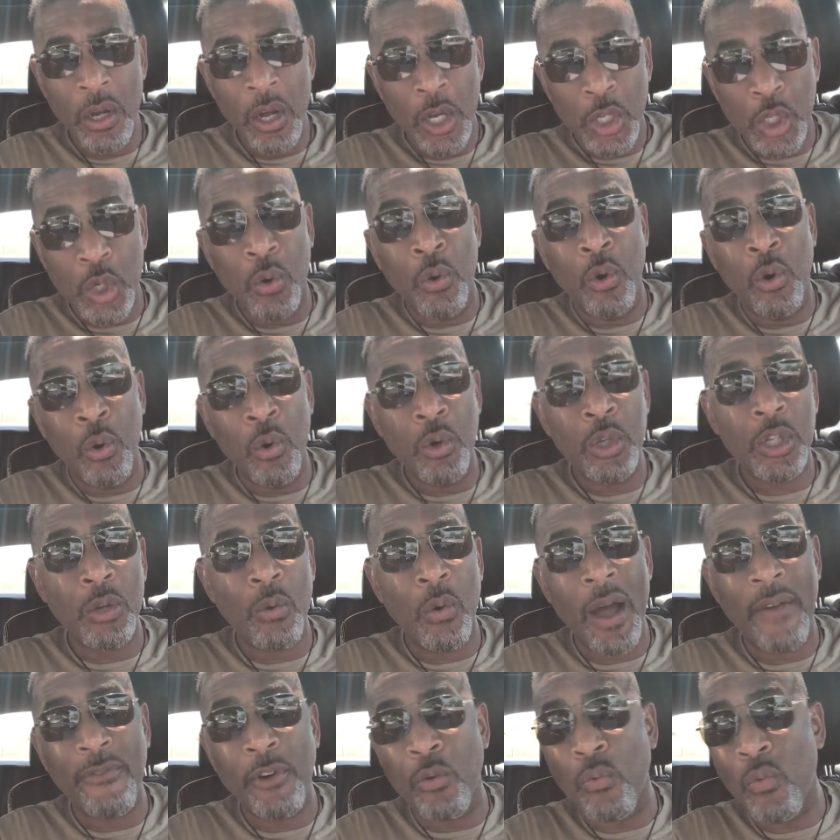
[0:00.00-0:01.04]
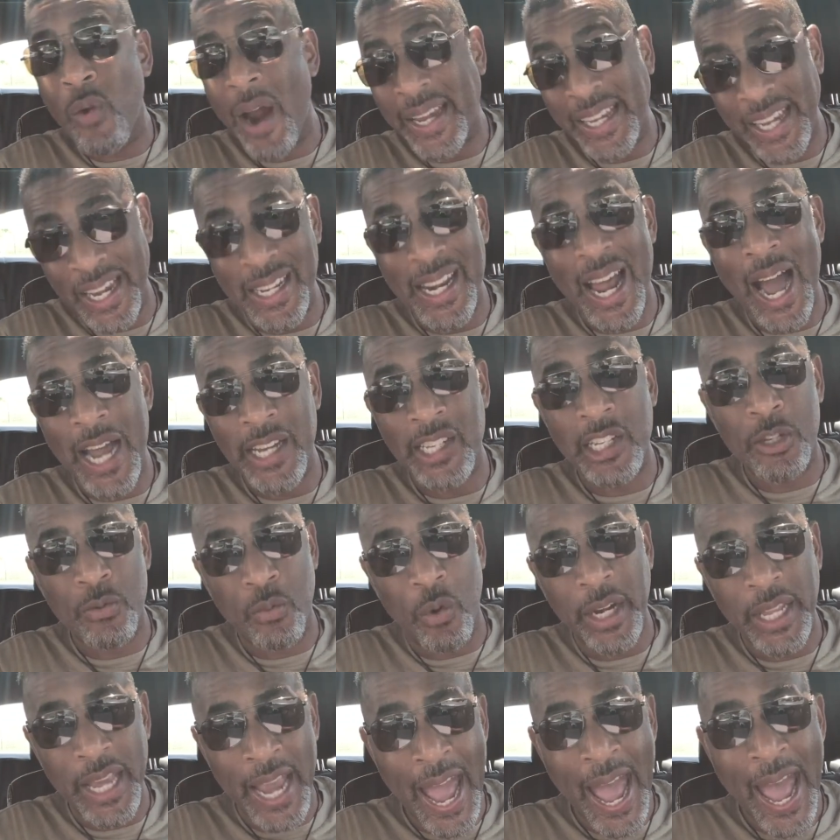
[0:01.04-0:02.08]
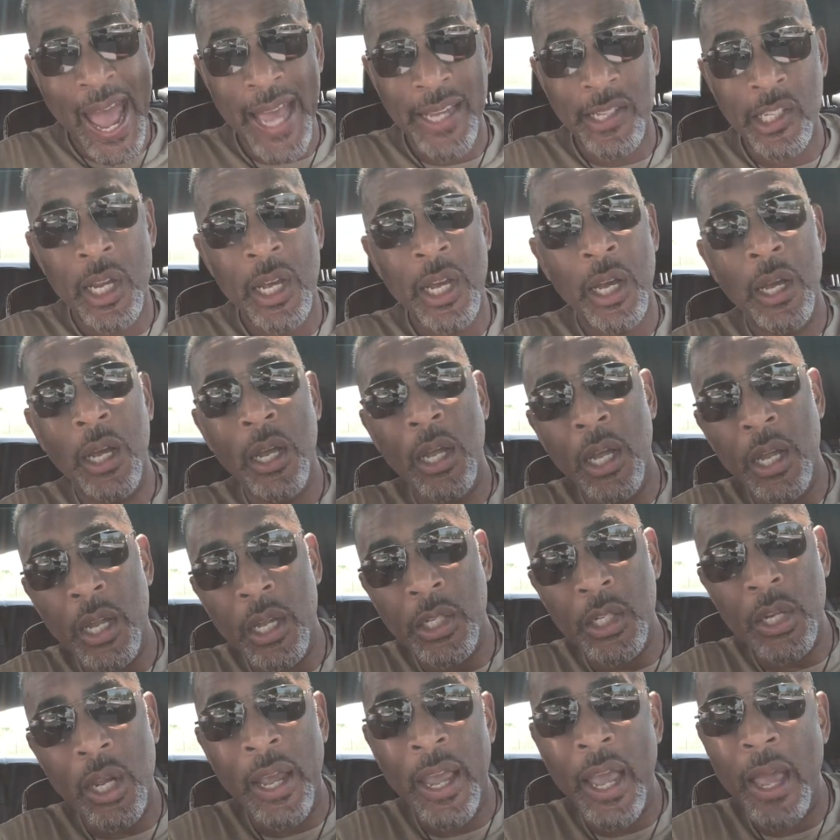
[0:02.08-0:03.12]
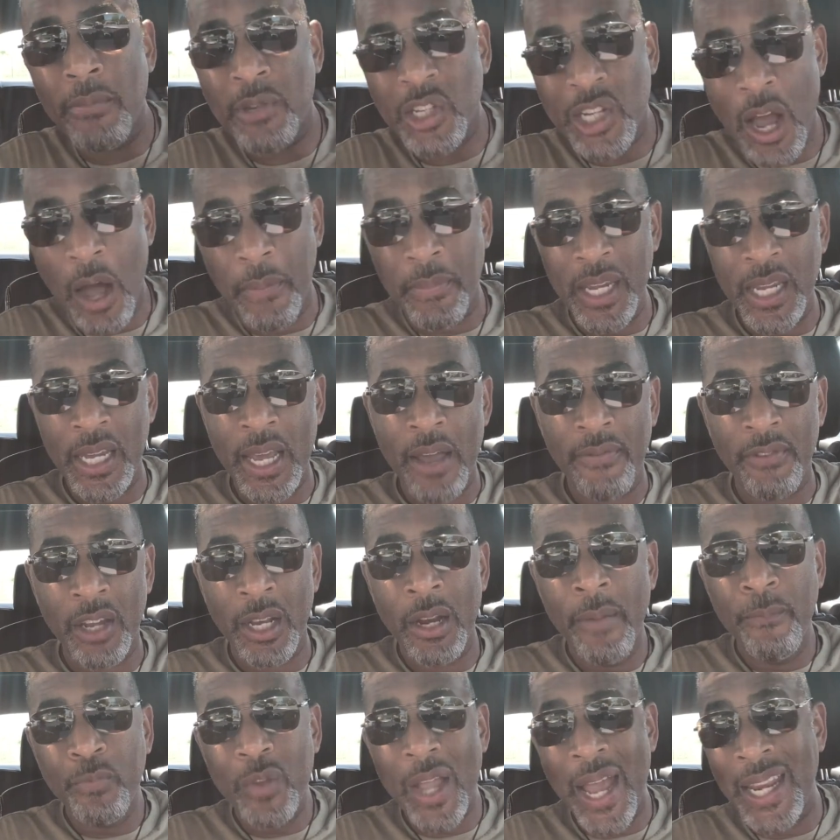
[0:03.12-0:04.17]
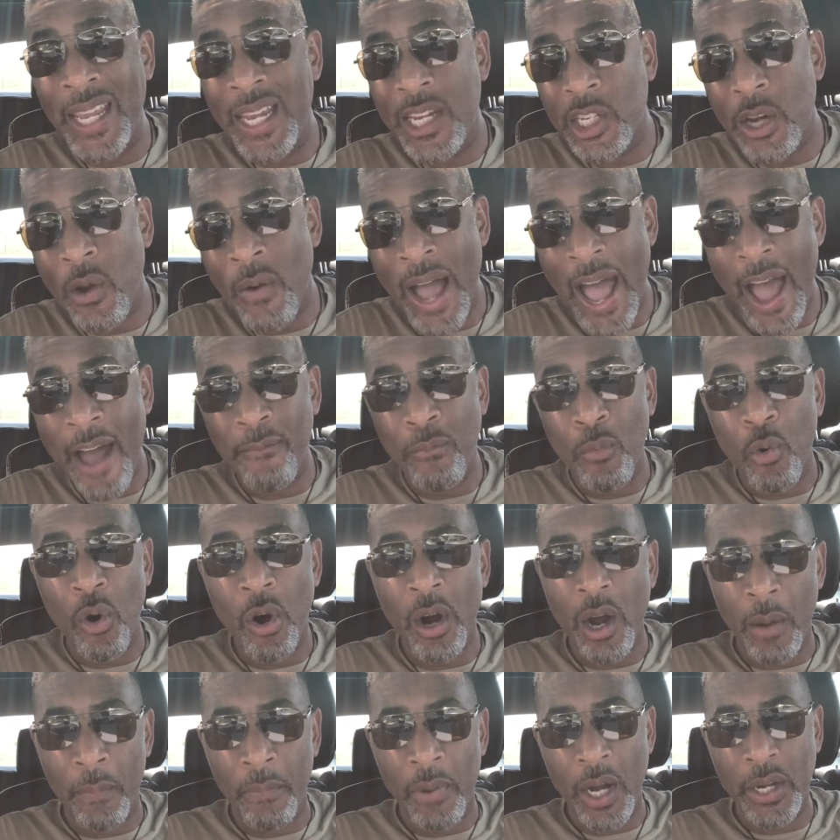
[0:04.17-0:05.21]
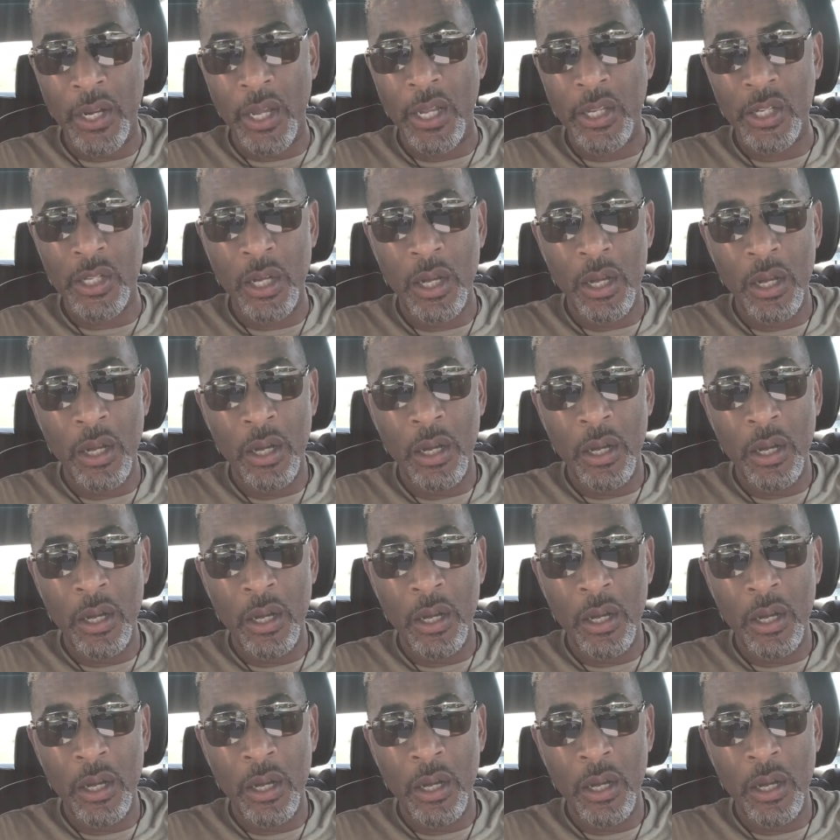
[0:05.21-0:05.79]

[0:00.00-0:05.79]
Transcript: to whosoever recognizes what he has, to him shall be given, and he shall have more abundance.